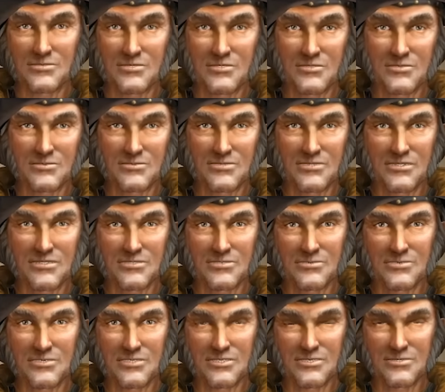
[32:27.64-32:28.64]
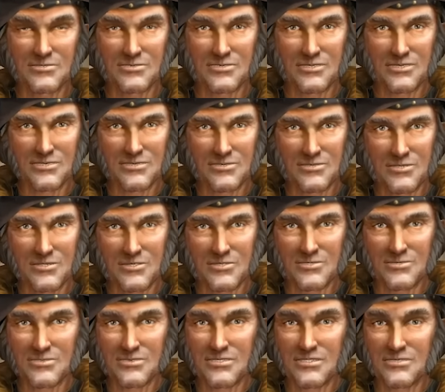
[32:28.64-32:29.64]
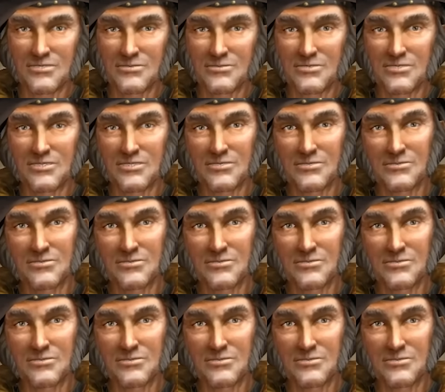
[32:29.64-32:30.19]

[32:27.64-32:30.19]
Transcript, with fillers: return, he's given us 5 grand.